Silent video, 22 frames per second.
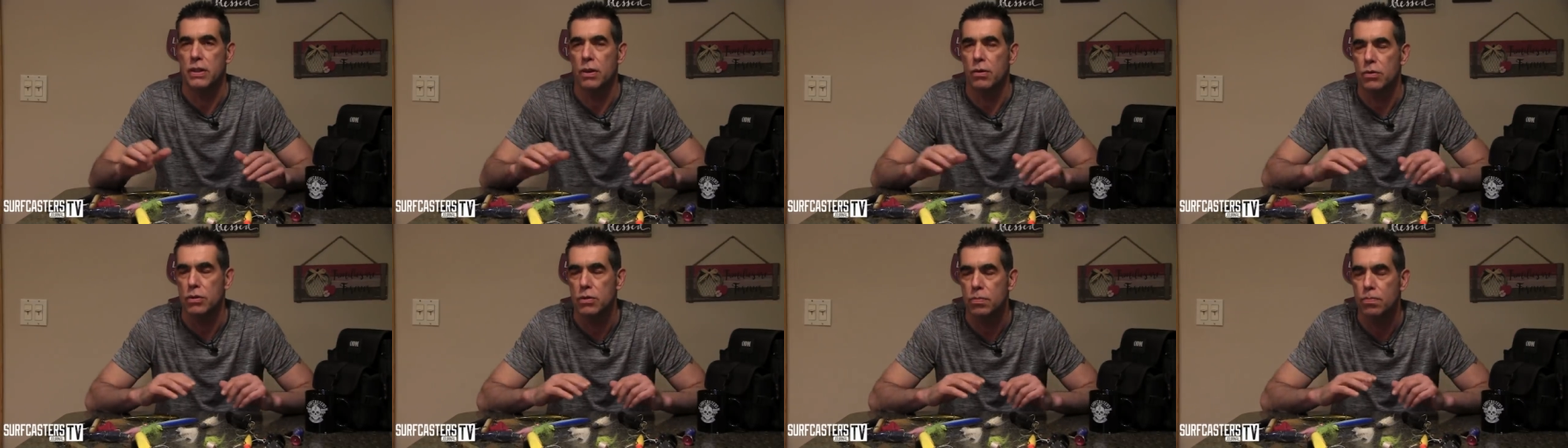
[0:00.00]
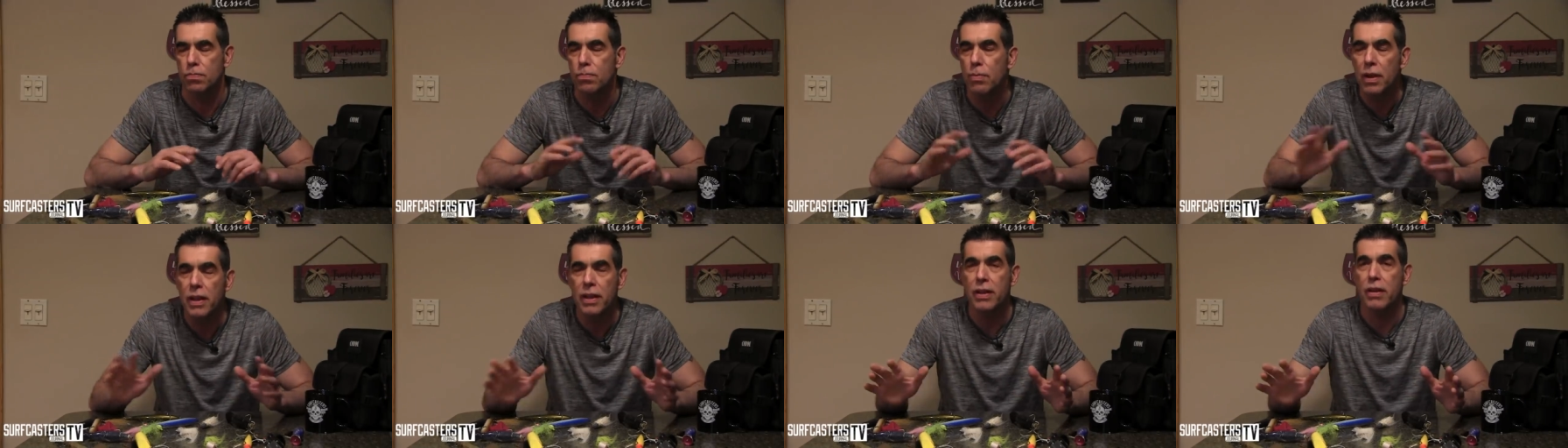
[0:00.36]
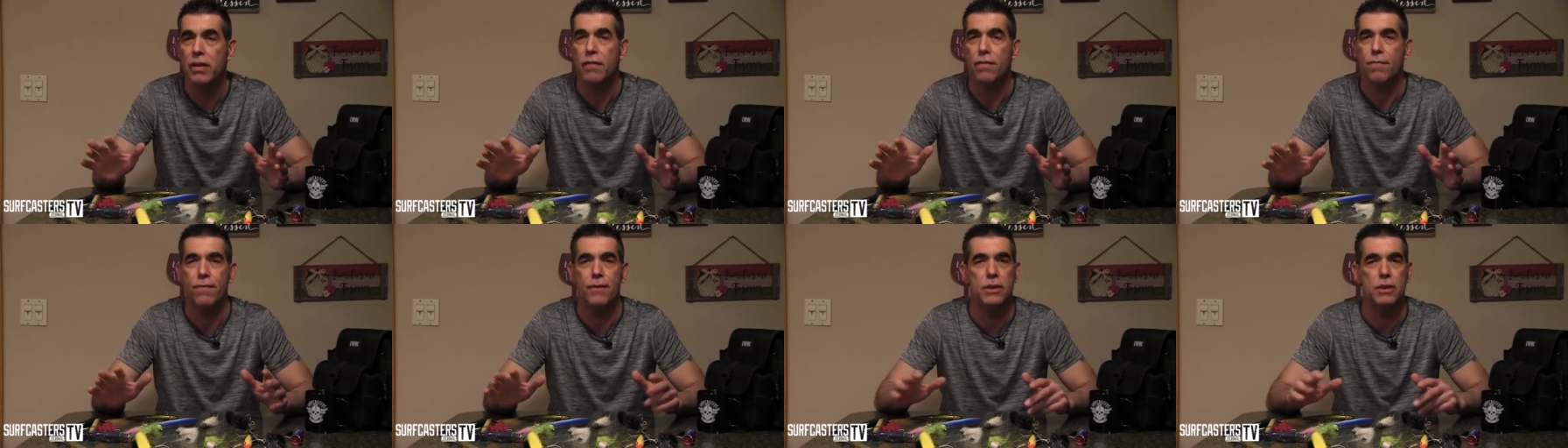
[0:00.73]
There was a million
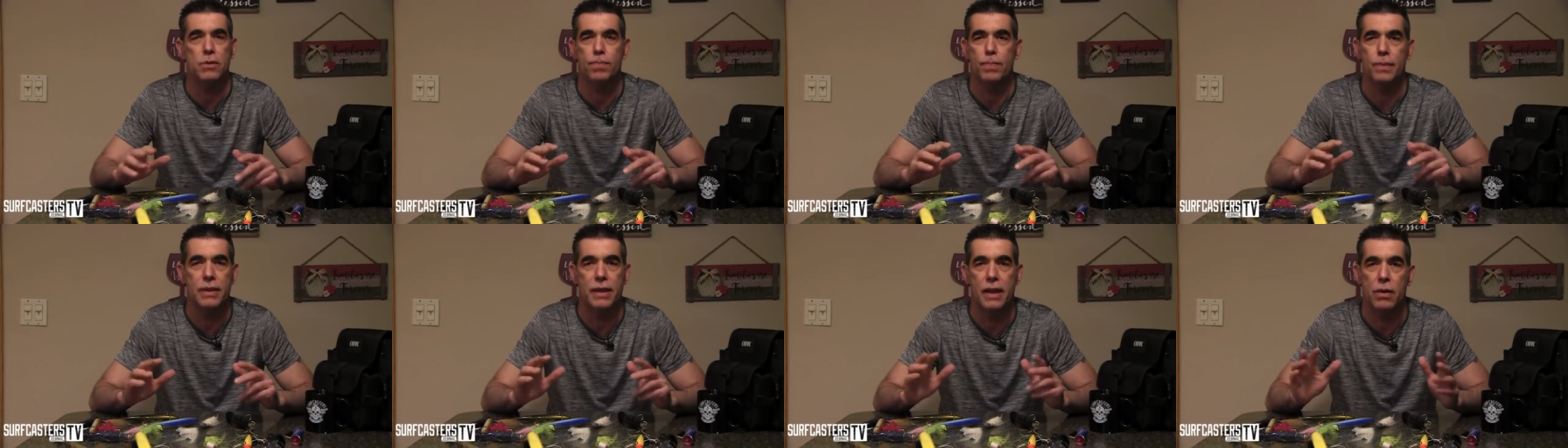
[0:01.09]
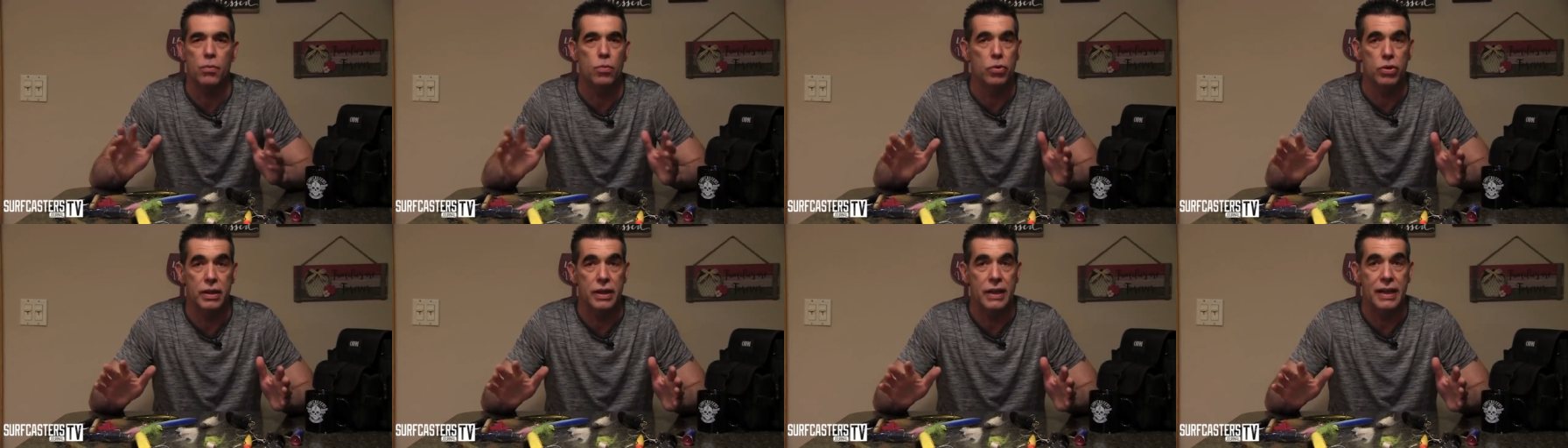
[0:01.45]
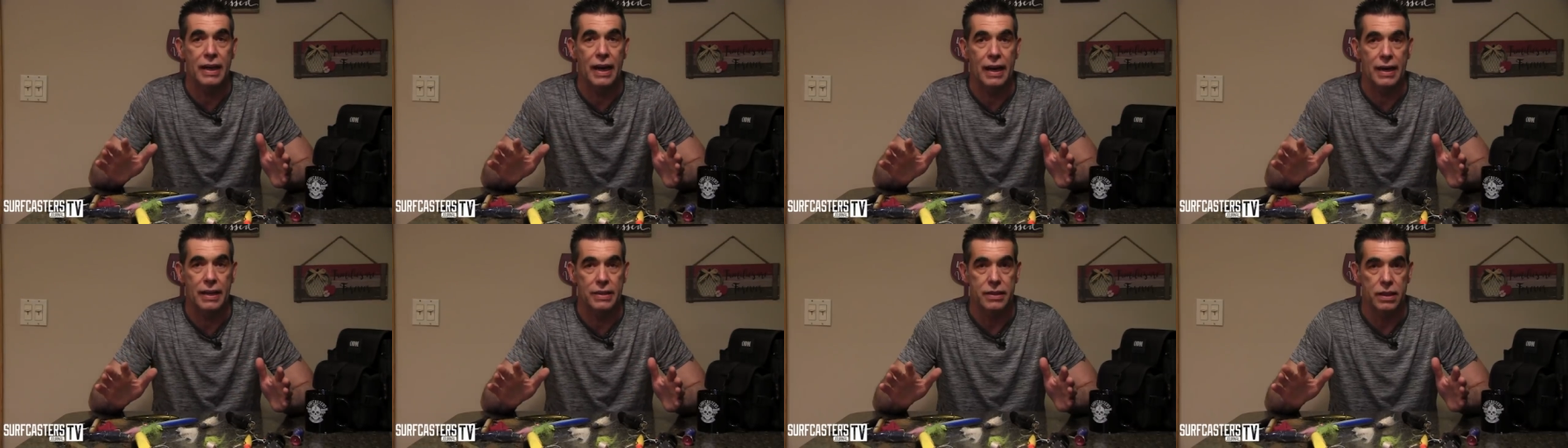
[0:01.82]
of fish, but they wouldn't
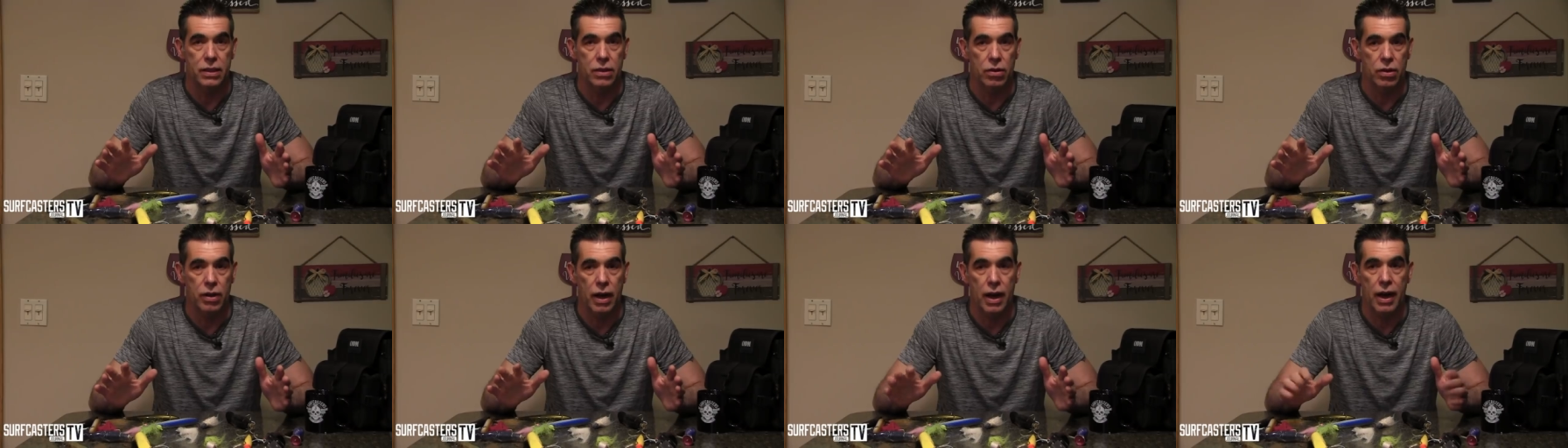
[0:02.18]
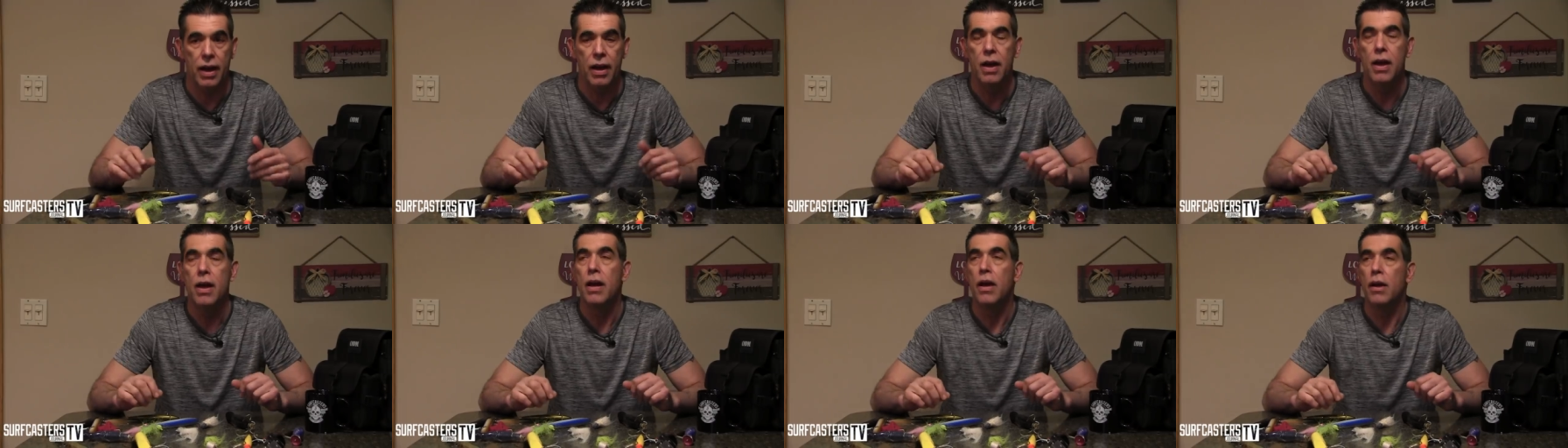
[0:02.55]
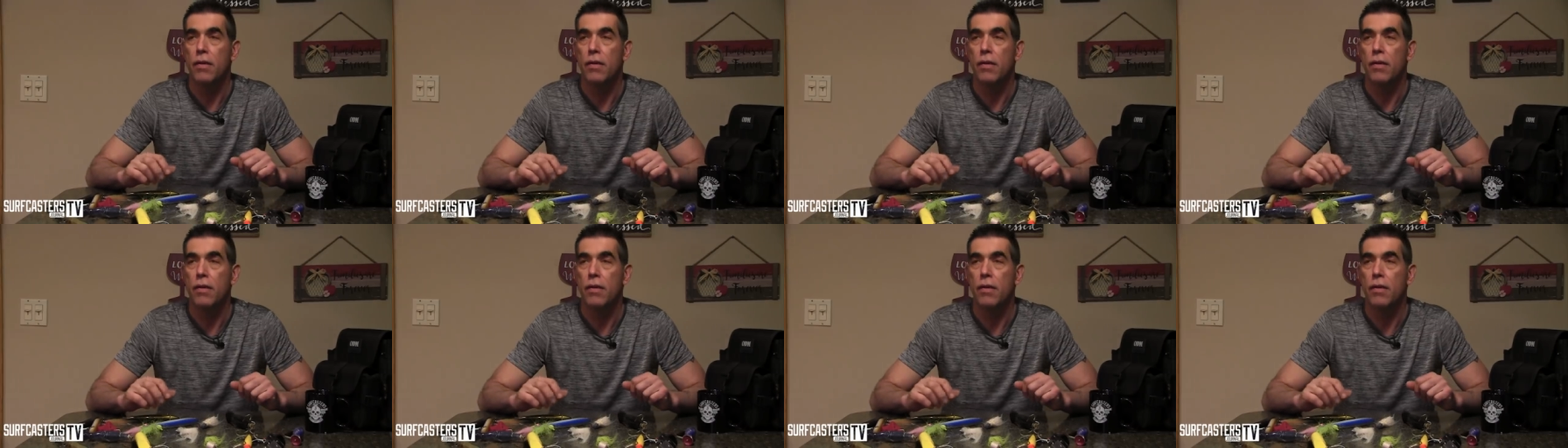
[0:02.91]
need anything, okay?